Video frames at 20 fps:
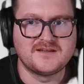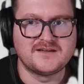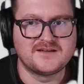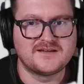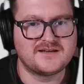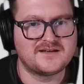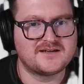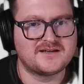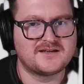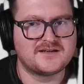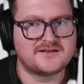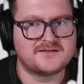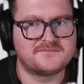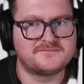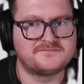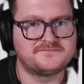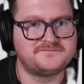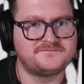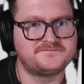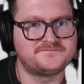
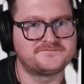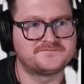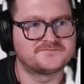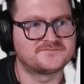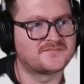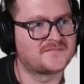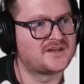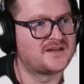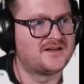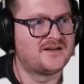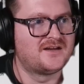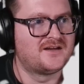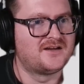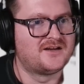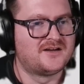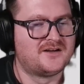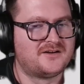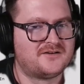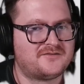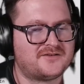What
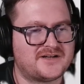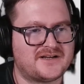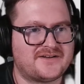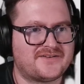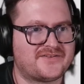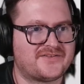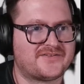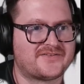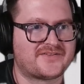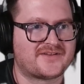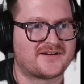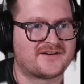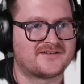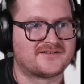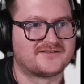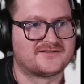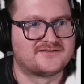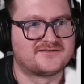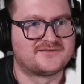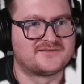else is
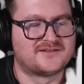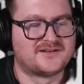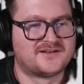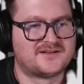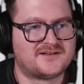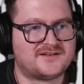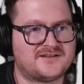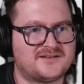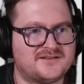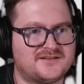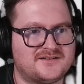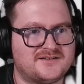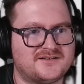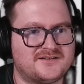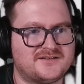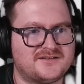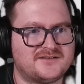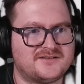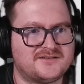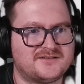there?
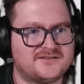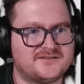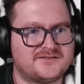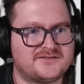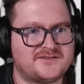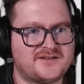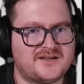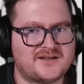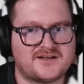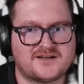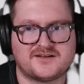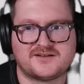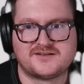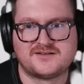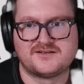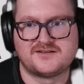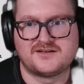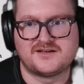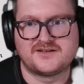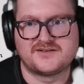Yeah,
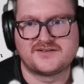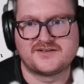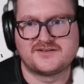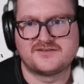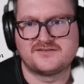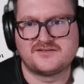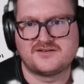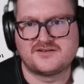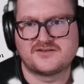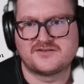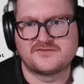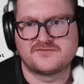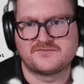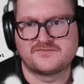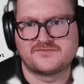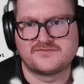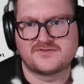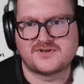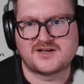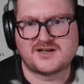I did a lot
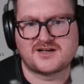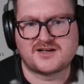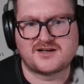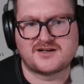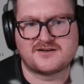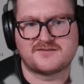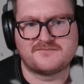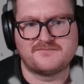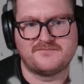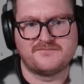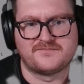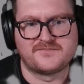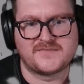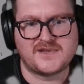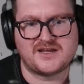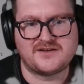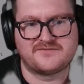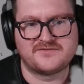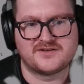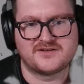of
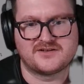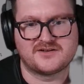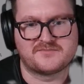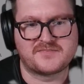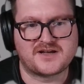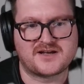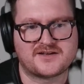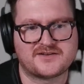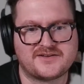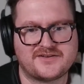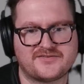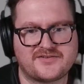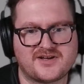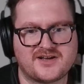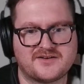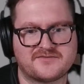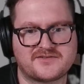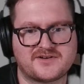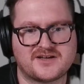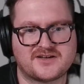effort about these
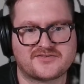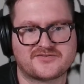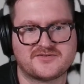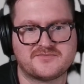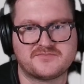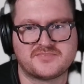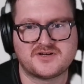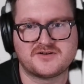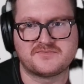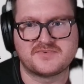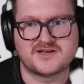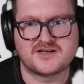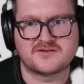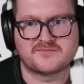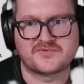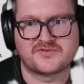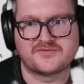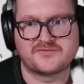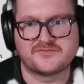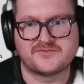kind of custom
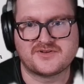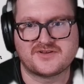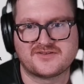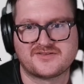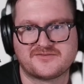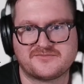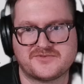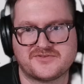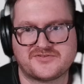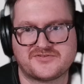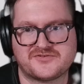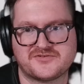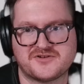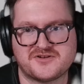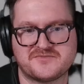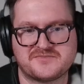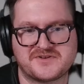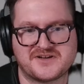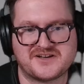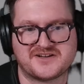pop-ups with
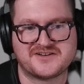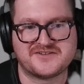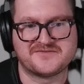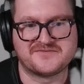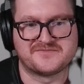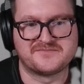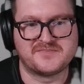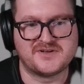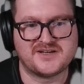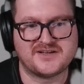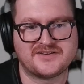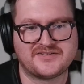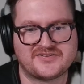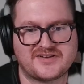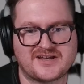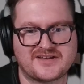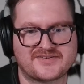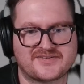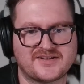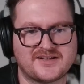Strobe kind of being
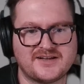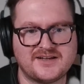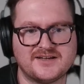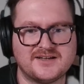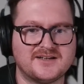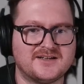sassy,